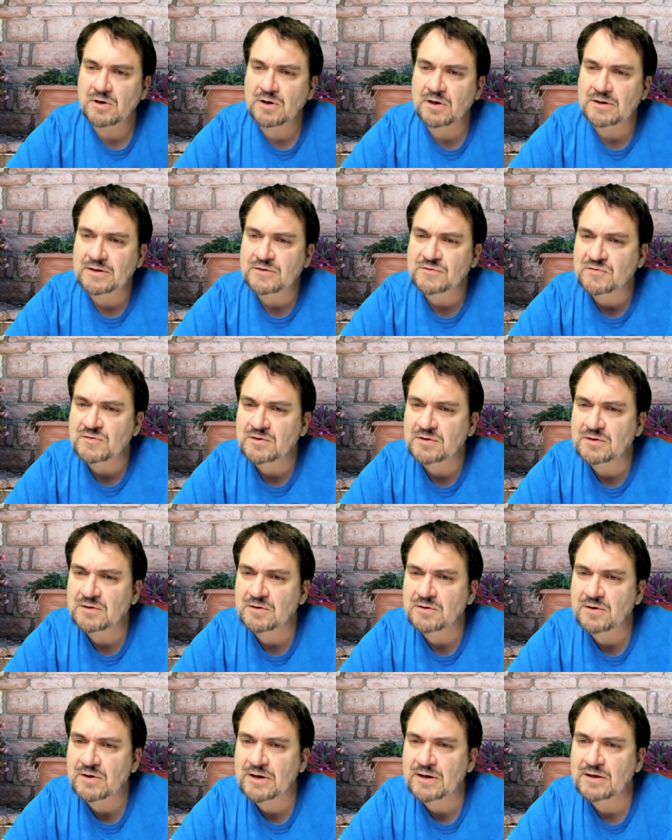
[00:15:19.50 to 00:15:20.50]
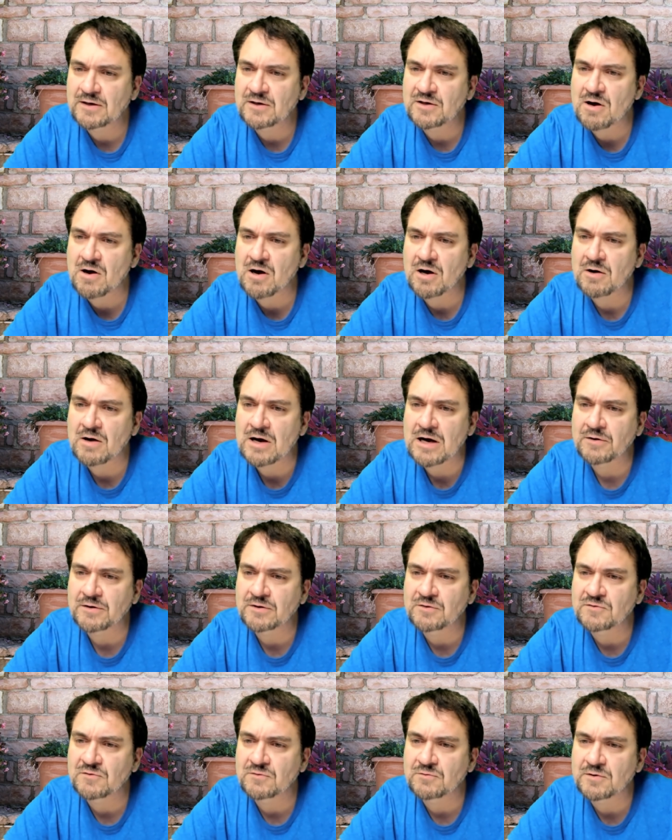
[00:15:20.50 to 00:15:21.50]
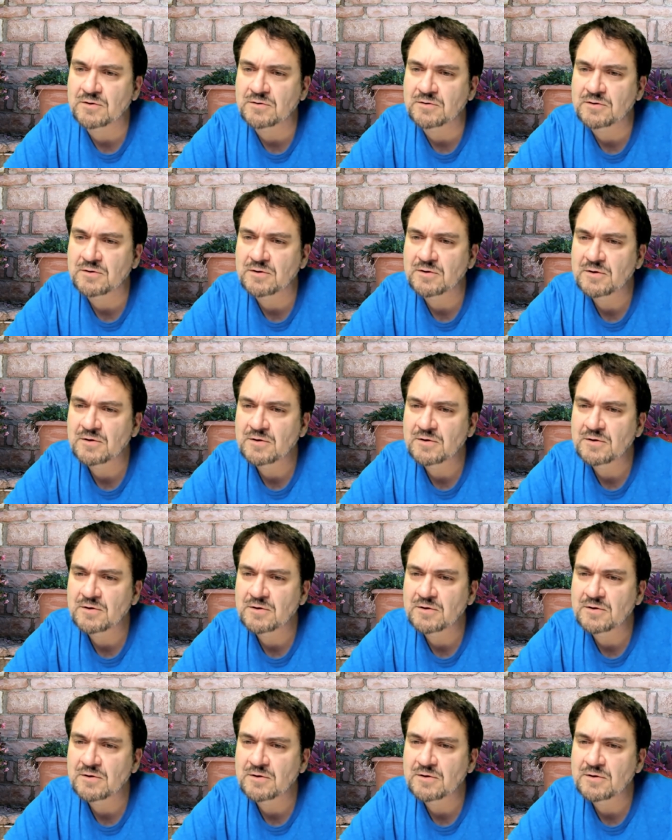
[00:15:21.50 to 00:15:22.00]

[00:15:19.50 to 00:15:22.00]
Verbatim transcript: Uh, let's see here. Hey, Carl, how are you doing?